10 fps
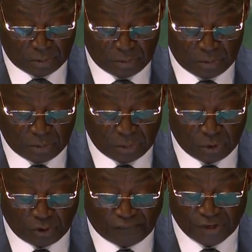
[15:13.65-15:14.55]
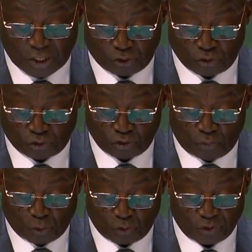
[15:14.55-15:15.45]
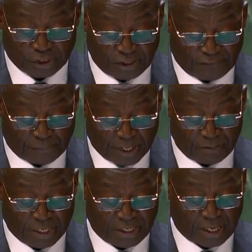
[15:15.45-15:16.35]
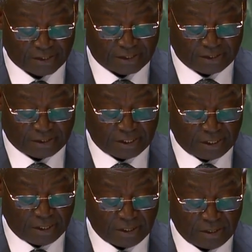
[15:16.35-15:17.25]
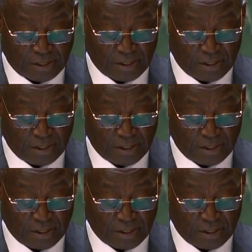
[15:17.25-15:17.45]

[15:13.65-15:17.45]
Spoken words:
since 2015, there has been an ambitious program in place